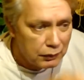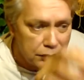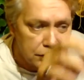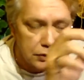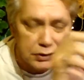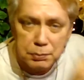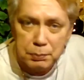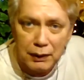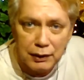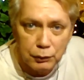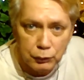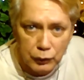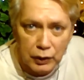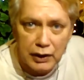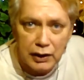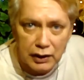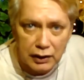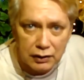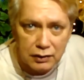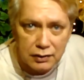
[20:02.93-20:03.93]
just by
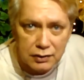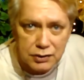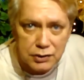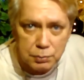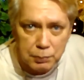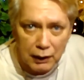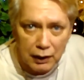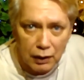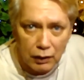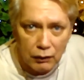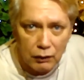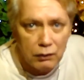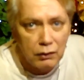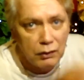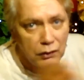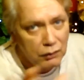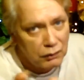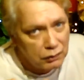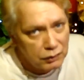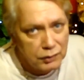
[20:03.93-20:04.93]
reading the spell,
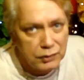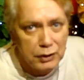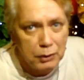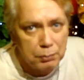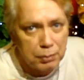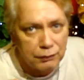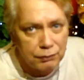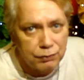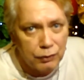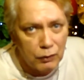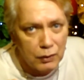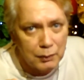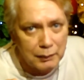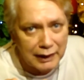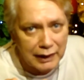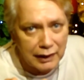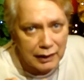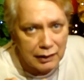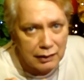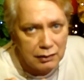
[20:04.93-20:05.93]
you're
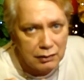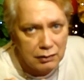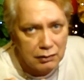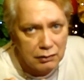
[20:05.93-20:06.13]
performing it.